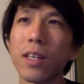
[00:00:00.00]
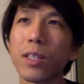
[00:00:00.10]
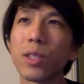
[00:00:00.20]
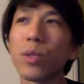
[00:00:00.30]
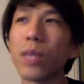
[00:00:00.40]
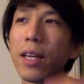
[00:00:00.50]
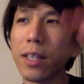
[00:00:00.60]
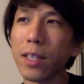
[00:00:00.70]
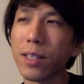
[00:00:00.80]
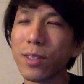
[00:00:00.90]
So
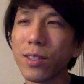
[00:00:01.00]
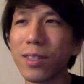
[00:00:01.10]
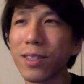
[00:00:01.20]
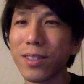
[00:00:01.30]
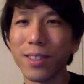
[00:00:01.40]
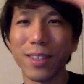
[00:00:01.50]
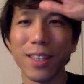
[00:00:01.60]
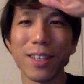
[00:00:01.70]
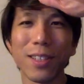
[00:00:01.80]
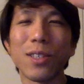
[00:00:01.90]
then
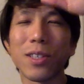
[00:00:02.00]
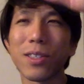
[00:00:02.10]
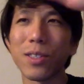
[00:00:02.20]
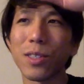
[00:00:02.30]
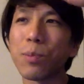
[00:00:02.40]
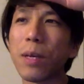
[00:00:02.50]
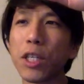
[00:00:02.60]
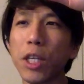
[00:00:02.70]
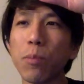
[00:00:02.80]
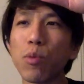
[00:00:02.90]
the
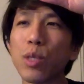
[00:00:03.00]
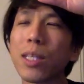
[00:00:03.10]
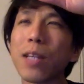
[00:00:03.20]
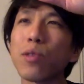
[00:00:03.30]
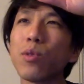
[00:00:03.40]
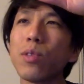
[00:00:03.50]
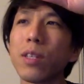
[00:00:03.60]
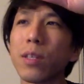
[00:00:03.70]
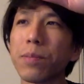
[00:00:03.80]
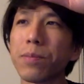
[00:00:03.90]
spaceship would start
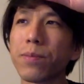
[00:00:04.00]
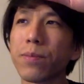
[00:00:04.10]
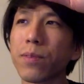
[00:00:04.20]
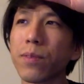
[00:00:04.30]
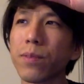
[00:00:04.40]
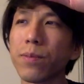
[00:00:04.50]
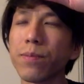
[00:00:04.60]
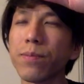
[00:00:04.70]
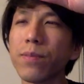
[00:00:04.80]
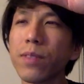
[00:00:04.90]
to
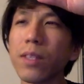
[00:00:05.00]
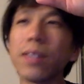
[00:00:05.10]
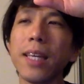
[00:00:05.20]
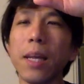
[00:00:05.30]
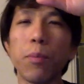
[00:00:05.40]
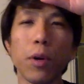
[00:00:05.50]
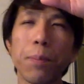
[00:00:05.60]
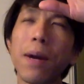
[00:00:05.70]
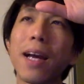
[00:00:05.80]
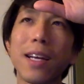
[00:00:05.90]

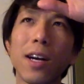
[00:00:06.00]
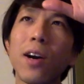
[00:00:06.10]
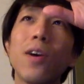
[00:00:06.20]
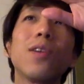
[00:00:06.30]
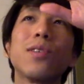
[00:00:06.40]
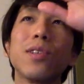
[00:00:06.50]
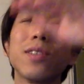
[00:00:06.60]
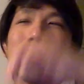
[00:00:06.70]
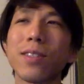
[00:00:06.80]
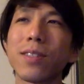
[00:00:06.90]
teleport back all
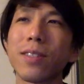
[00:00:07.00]
the